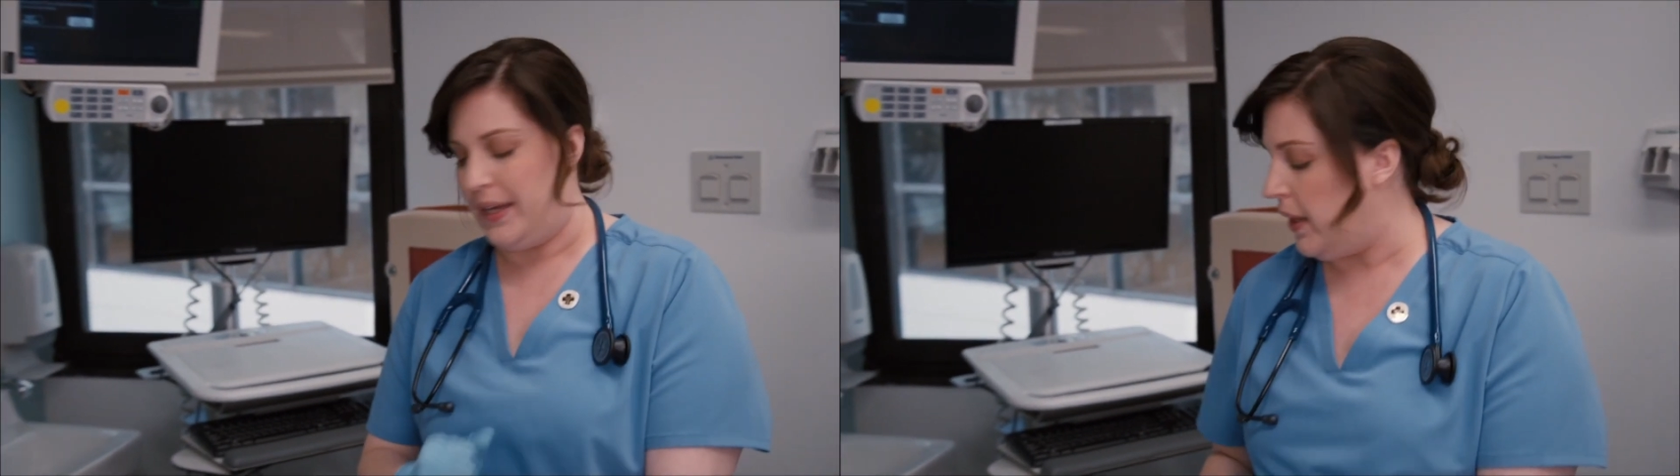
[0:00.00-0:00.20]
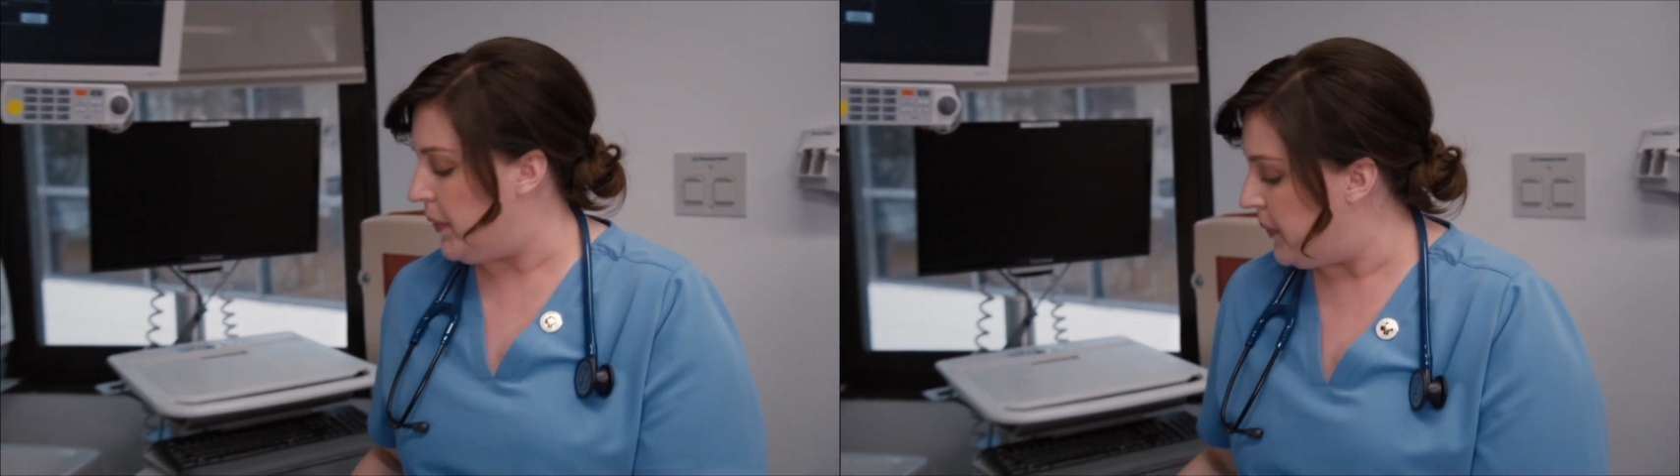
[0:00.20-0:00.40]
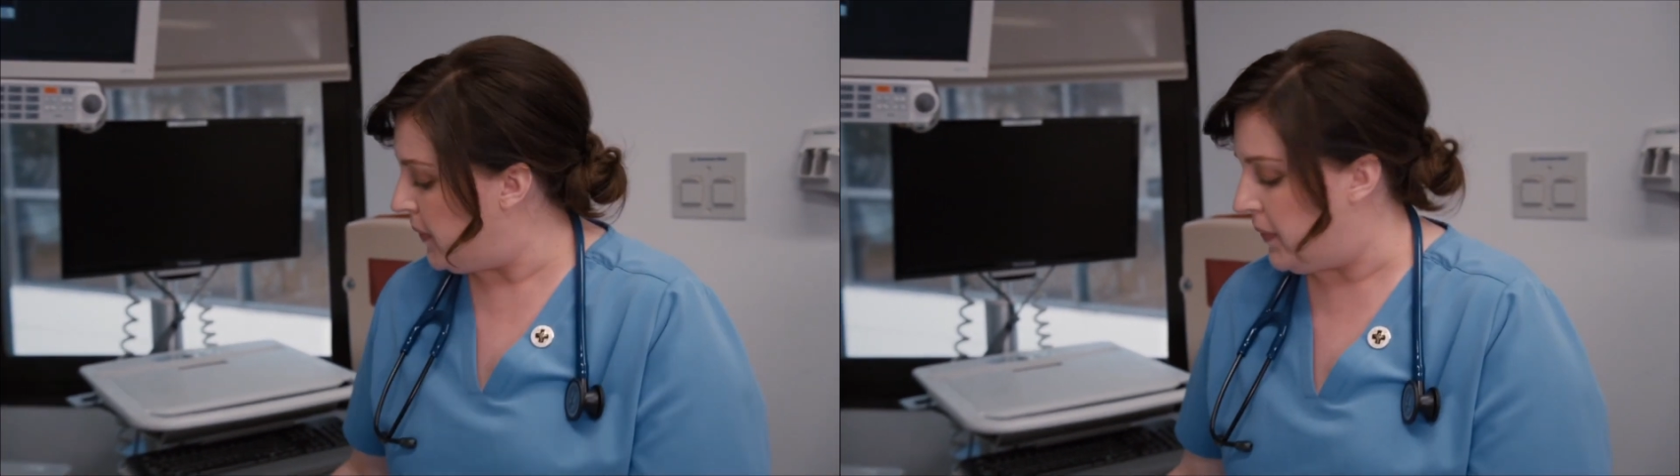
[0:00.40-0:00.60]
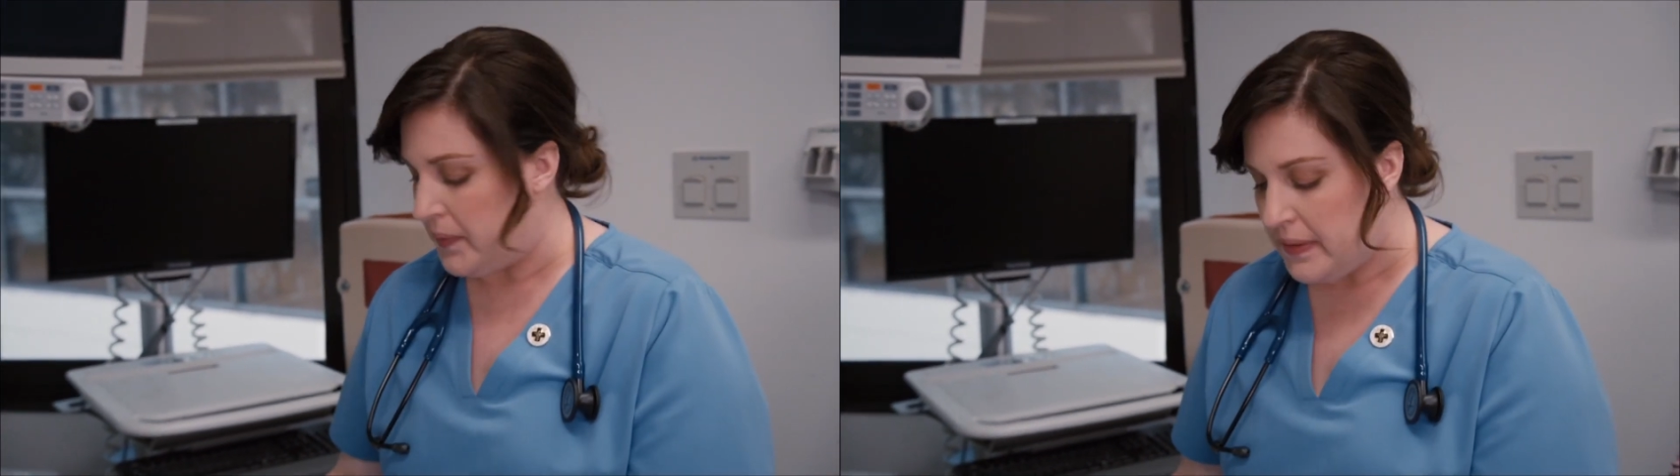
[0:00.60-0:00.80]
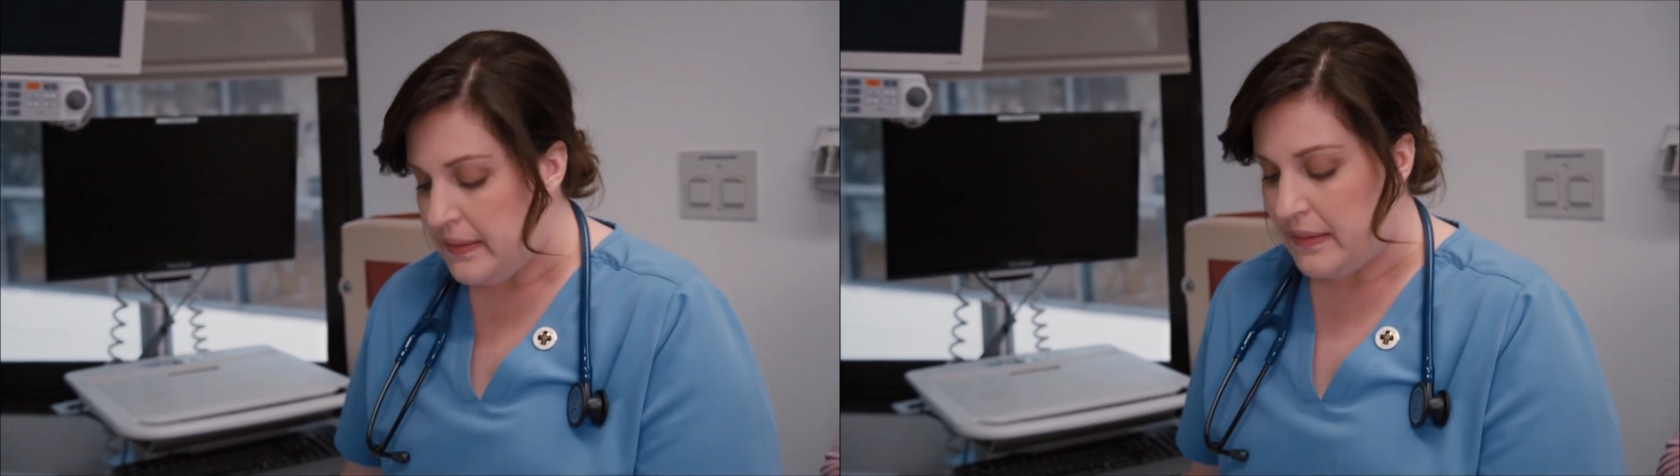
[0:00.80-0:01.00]
who also
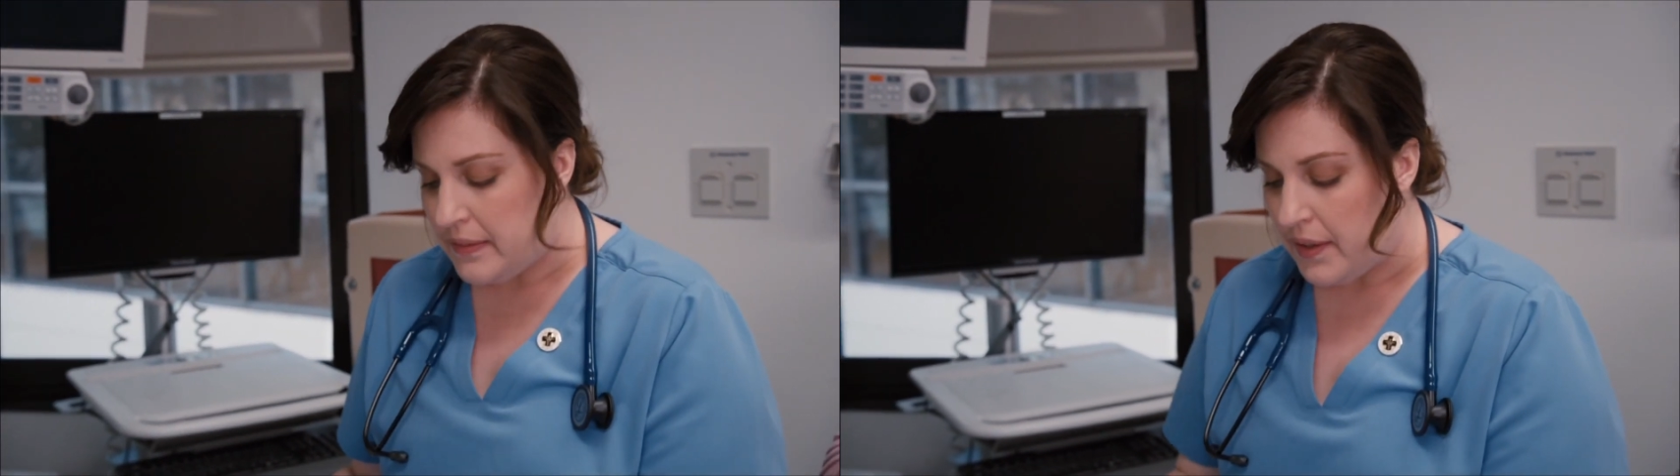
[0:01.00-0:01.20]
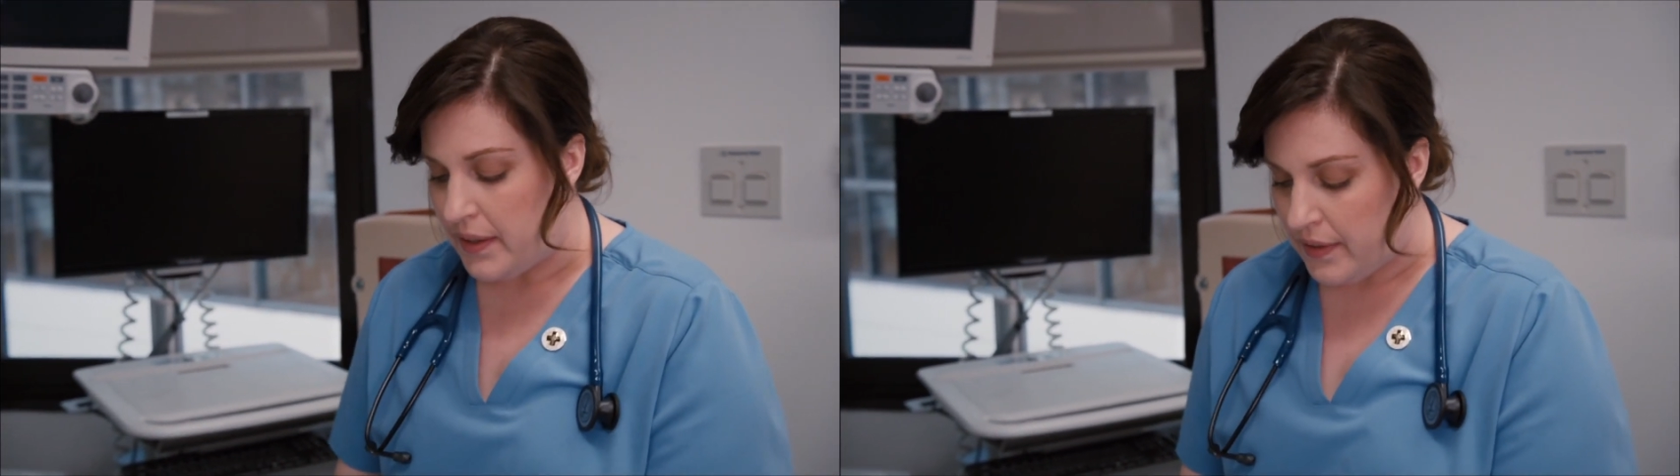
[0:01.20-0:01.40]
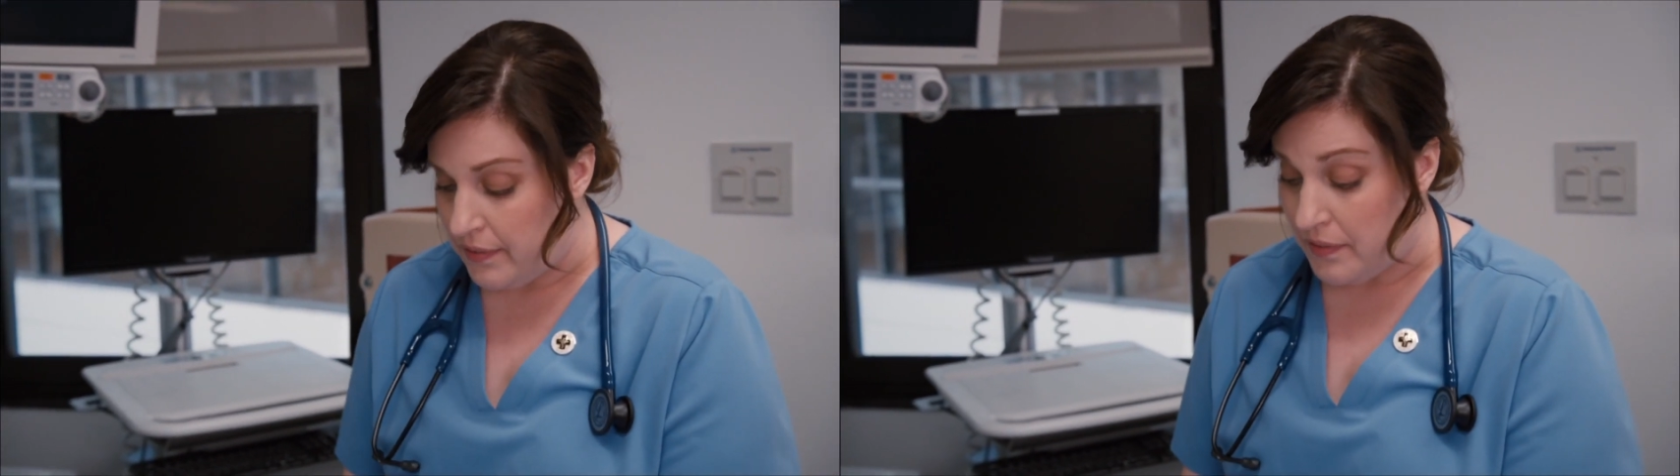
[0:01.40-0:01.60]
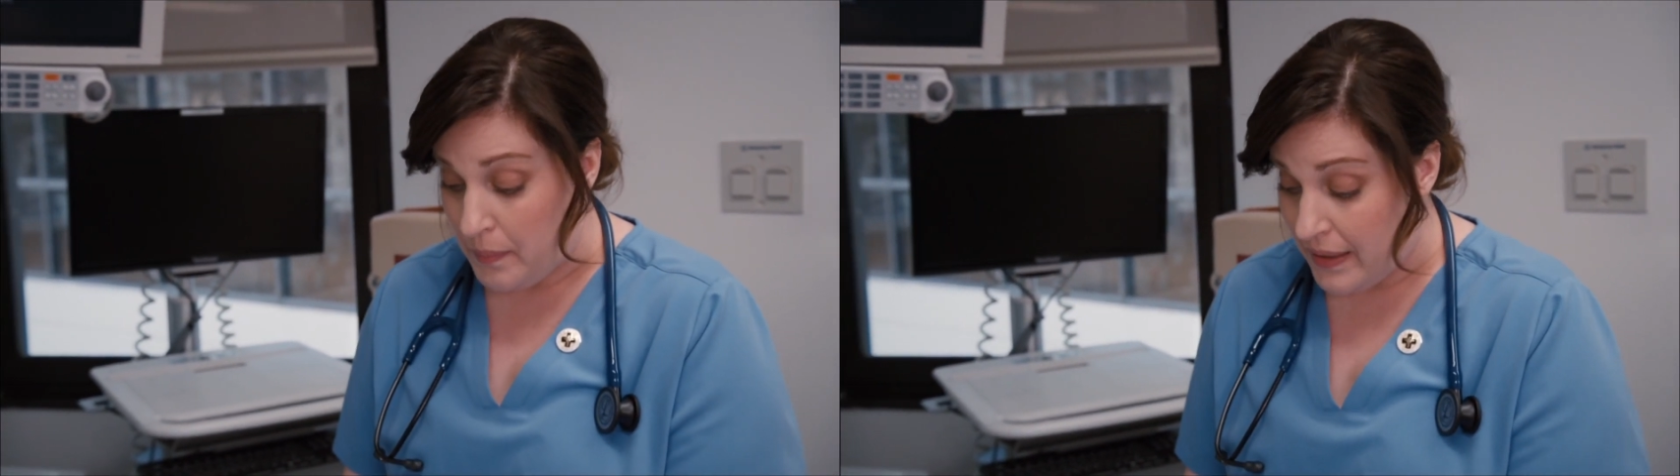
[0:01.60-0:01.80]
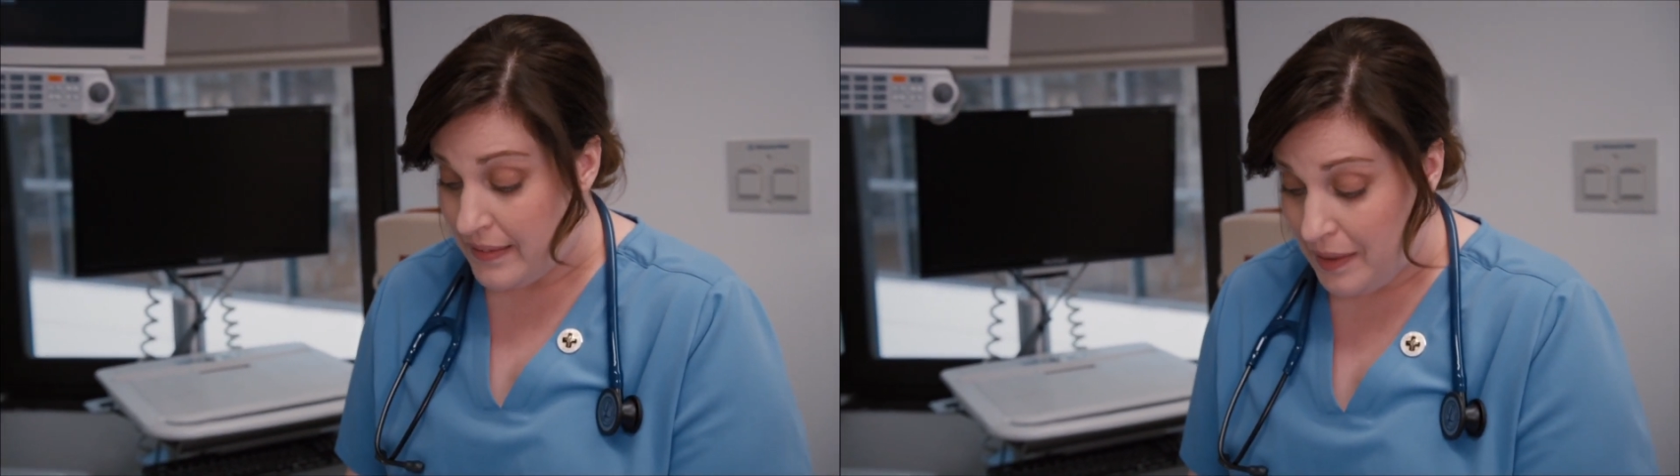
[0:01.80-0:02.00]
created American
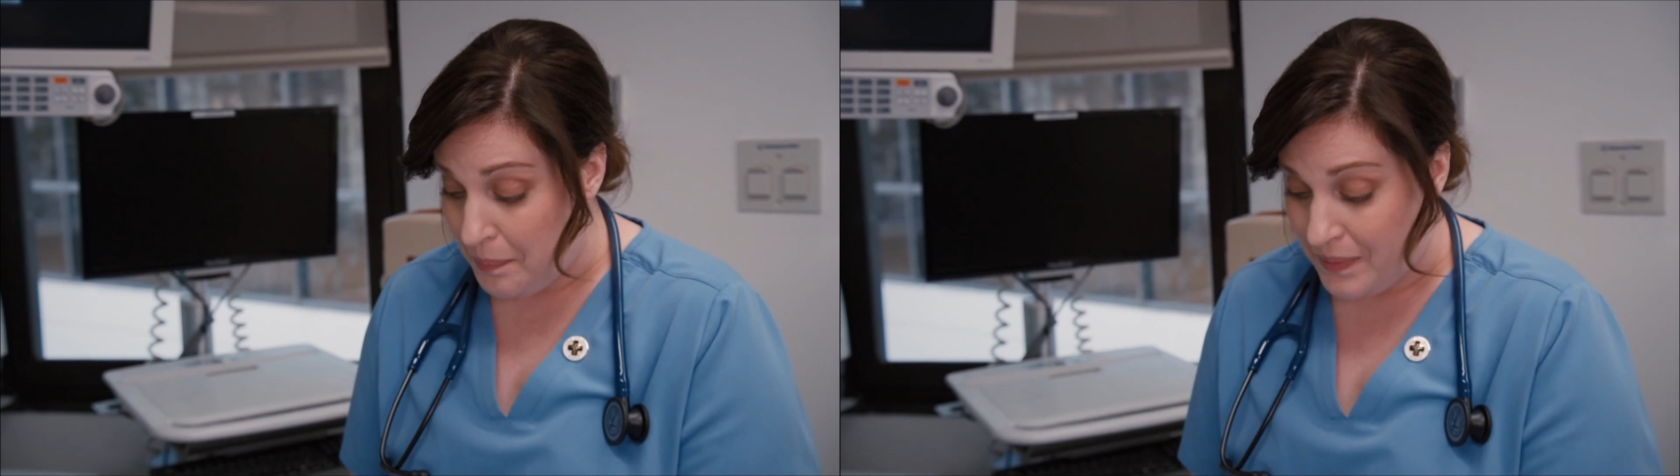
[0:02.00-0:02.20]
Auto and